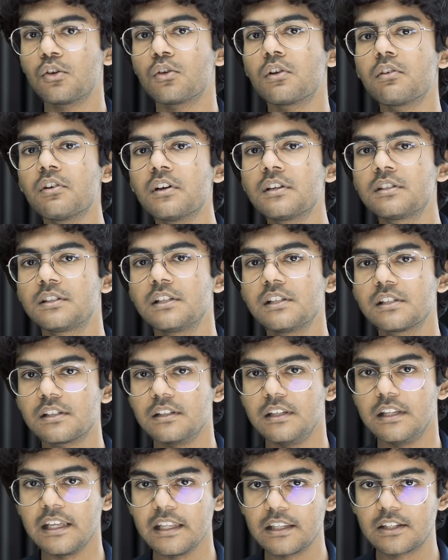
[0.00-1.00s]
The
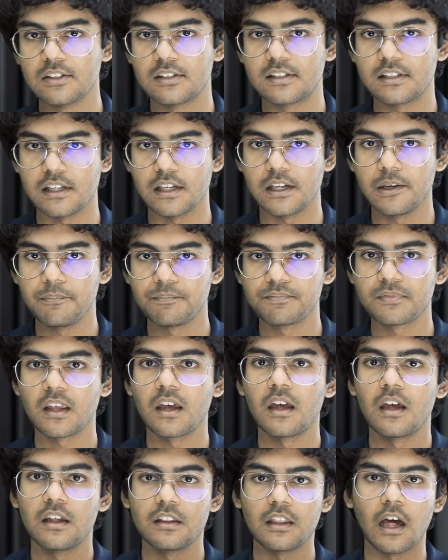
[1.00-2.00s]
universities need to see
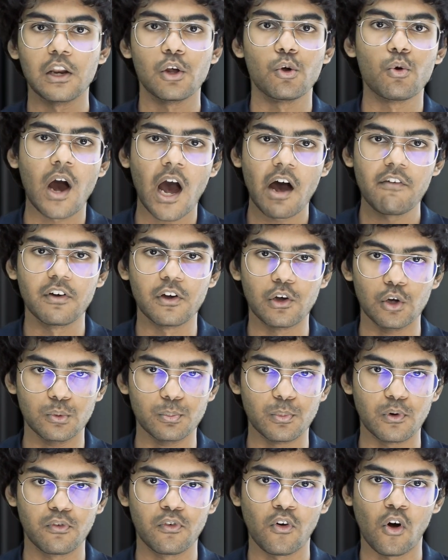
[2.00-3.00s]
that you have a
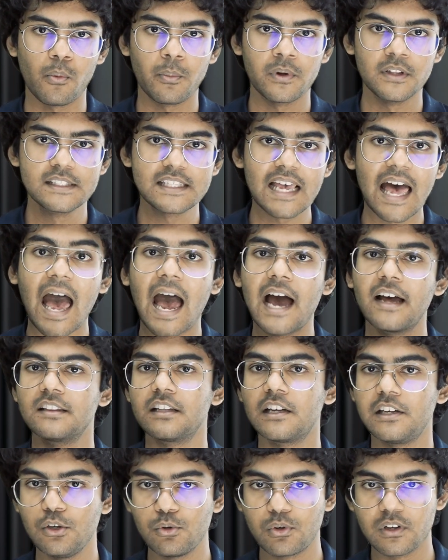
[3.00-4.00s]
good performance
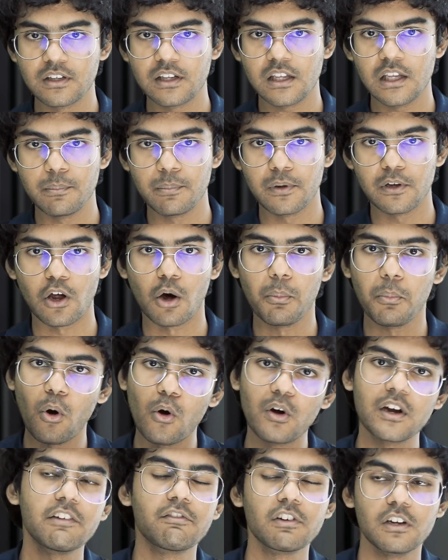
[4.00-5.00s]
and then you can keep it
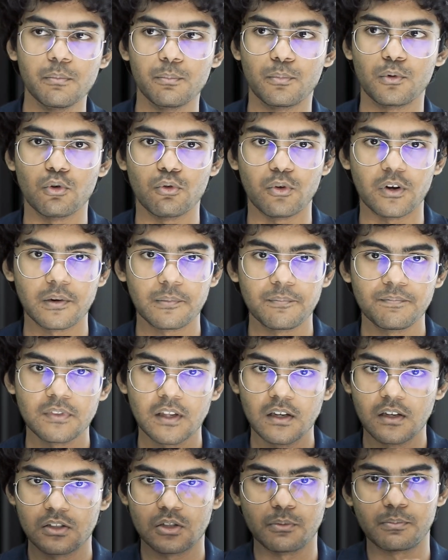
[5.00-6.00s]
up or even improve it.
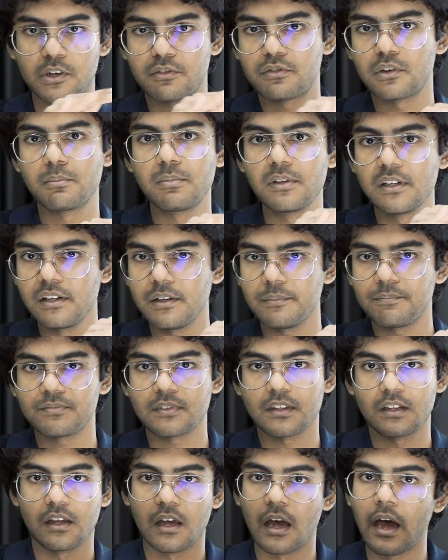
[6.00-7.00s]
So, preferably
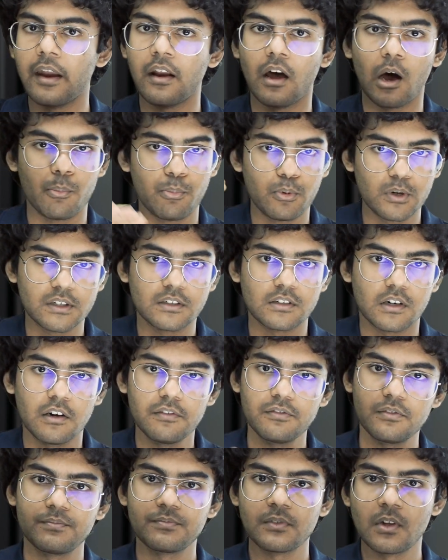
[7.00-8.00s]
an upward
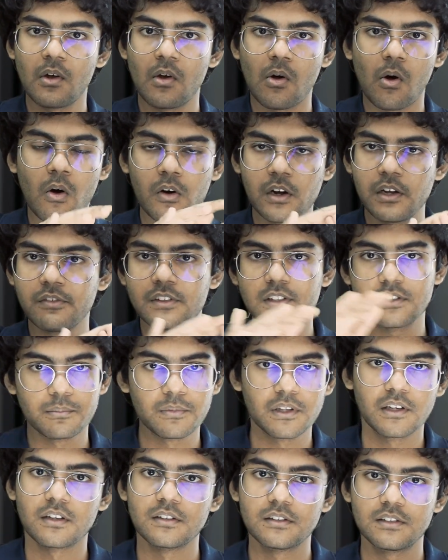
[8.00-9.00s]
graph or even
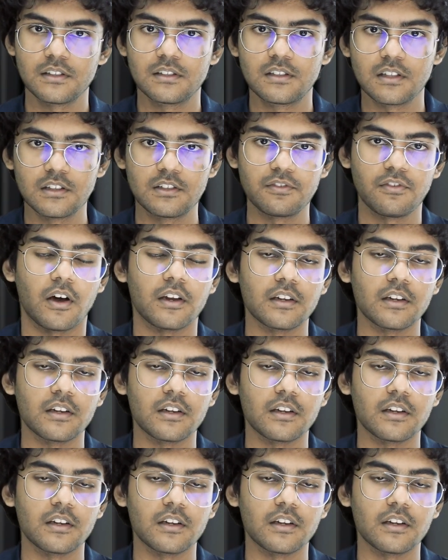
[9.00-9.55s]
something consistent is